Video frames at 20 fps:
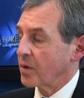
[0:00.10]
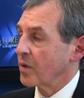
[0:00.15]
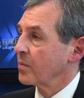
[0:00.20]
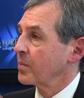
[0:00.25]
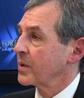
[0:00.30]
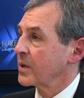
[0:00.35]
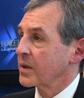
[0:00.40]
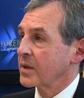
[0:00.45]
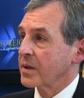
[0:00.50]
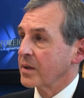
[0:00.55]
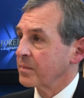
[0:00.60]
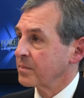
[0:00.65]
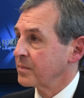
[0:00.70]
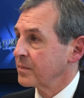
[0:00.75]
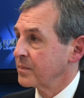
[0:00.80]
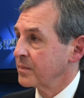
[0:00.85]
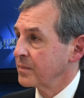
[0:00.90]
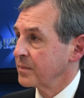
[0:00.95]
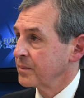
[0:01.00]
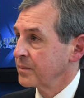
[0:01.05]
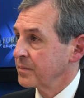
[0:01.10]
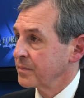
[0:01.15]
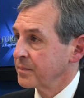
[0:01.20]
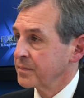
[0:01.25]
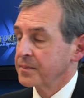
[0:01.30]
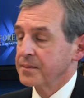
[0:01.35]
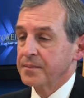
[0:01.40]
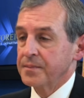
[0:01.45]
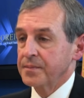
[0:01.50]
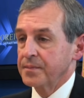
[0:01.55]
open it up,
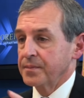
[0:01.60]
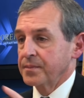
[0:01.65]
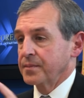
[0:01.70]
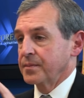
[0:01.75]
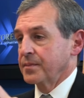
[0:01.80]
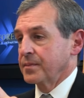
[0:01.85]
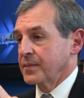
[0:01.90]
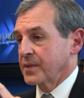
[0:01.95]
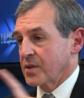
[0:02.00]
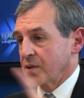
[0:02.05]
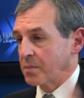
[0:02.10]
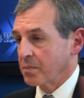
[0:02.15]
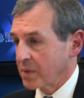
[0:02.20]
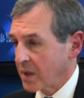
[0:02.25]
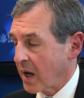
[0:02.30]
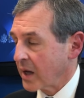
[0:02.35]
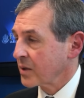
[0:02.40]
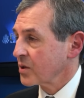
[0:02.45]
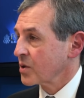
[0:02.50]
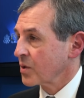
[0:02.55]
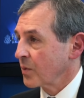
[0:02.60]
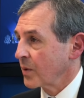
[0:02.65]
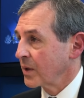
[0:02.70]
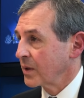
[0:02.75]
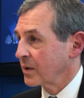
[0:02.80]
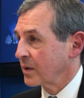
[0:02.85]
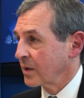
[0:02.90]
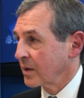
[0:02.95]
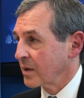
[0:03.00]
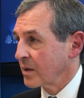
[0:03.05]
there's a black
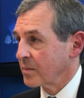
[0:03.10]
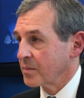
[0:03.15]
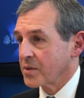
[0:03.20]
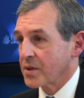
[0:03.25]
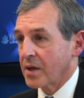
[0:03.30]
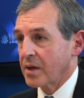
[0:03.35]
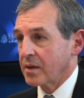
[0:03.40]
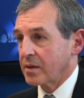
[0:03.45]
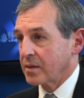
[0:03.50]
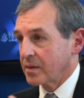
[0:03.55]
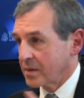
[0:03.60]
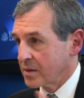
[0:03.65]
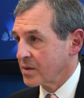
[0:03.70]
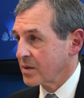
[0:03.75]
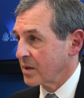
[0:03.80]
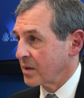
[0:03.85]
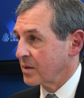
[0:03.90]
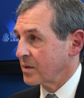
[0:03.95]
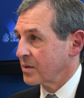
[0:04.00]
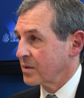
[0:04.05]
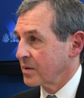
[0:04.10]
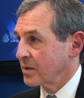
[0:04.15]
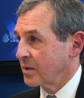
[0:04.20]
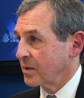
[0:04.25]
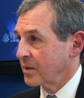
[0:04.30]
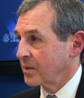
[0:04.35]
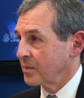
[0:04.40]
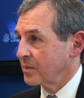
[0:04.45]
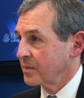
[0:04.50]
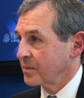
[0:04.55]
screen and it comes out and says,
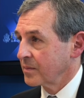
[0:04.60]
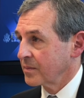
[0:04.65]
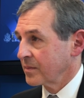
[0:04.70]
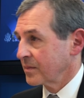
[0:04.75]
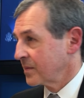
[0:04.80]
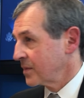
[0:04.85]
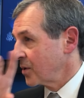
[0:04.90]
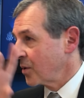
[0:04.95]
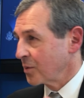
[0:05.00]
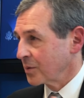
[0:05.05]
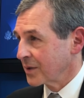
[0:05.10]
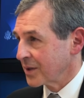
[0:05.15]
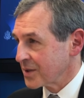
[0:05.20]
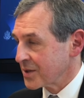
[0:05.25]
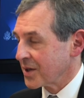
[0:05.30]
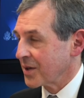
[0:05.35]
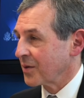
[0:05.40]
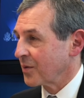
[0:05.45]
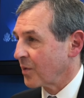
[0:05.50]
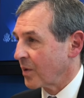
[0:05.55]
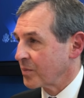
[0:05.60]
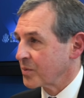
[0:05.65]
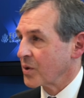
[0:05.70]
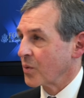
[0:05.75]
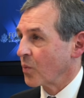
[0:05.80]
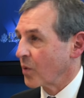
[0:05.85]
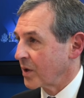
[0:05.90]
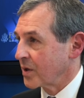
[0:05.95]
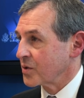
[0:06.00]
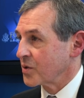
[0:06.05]
it's whole disk
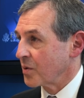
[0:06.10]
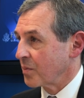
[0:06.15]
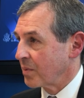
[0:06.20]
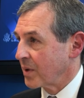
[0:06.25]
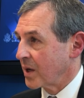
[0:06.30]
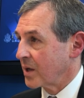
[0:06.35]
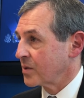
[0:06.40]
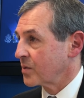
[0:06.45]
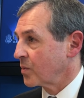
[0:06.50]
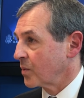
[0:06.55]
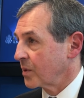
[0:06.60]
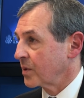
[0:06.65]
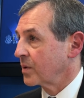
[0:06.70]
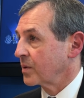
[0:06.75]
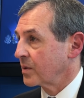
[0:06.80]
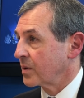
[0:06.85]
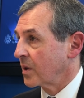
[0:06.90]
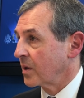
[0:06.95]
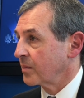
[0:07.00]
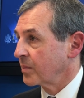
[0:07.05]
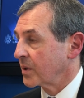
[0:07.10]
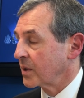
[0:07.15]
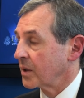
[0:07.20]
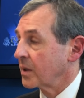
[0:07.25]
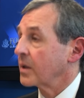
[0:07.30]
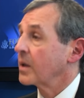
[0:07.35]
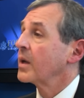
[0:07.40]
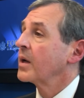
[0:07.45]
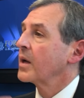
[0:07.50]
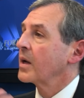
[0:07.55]
encryption, what is your password? And you type it
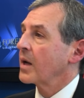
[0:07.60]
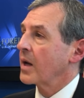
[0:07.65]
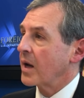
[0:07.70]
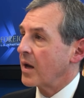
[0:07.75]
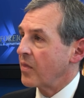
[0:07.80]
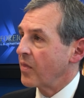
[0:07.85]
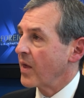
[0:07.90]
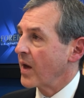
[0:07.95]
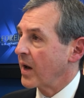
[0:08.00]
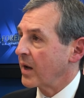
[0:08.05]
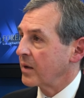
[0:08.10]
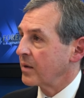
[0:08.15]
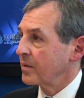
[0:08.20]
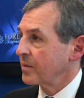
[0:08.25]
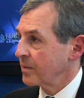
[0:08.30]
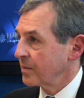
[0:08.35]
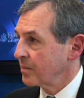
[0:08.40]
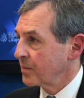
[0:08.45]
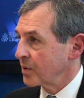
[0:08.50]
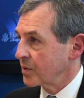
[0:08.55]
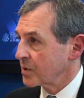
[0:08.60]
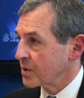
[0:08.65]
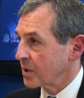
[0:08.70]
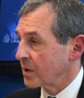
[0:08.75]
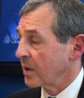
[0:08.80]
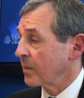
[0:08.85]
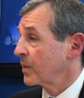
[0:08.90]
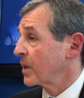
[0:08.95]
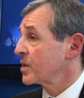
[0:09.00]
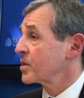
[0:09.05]
in, and that boots it
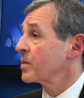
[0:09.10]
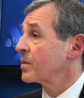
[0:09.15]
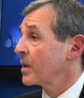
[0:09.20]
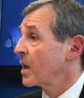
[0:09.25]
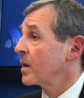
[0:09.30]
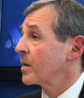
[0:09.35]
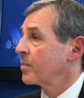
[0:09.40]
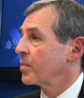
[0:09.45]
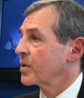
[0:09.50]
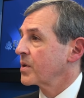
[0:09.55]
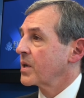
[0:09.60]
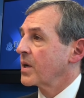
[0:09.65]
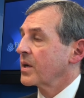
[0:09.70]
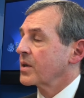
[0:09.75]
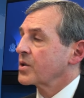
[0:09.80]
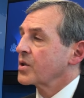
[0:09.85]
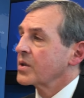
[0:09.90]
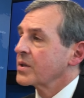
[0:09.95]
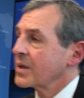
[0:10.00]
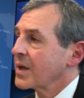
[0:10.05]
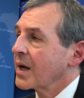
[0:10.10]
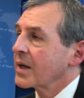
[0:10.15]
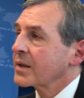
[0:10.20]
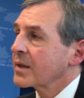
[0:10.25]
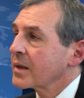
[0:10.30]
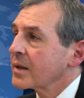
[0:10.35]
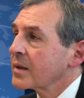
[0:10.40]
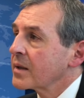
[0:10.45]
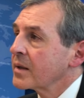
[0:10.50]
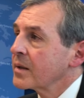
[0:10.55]
up. That's a lot of protection
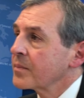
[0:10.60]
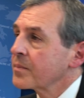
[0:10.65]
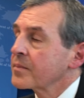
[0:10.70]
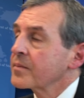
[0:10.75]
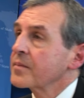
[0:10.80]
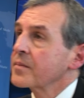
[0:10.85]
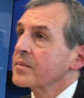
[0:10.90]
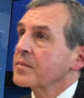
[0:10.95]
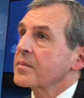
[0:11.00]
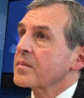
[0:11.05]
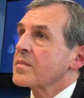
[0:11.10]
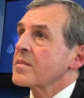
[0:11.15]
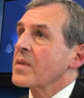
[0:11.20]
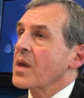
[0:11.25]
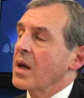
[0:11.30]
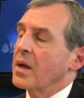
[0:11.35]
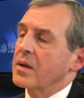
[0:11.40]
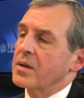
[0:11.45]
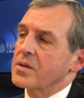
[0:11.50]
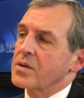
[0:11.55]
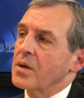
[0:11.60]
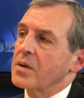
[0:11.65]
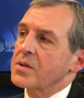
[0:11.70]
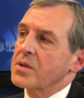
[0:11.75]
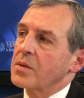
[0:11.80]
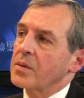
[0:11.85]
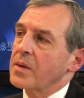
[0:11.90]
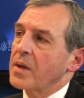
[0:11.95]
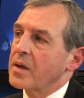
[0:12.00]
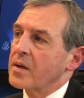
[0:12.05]
technically, and it's
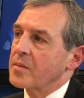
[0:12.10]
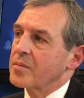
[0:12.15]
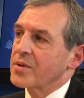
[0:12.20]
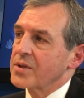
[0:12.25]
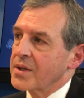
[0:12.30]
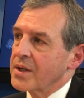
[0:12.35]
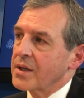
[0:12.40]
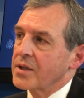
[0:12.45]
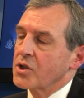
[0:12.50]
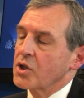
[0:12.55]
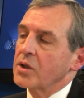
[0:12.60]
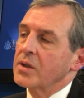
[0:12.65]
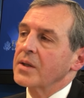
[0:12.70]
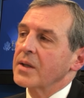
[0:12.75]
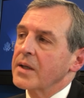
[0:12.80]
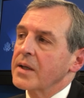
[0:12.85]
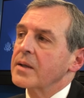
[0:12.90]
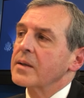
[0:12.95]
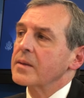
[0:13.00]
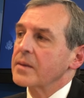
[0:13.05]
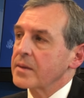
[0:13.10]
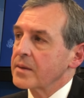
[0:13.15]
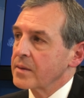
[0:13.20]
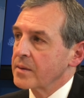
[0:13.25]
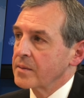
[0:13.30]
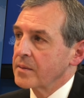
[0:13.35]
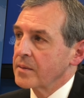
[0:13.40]
also a lot of protection legally.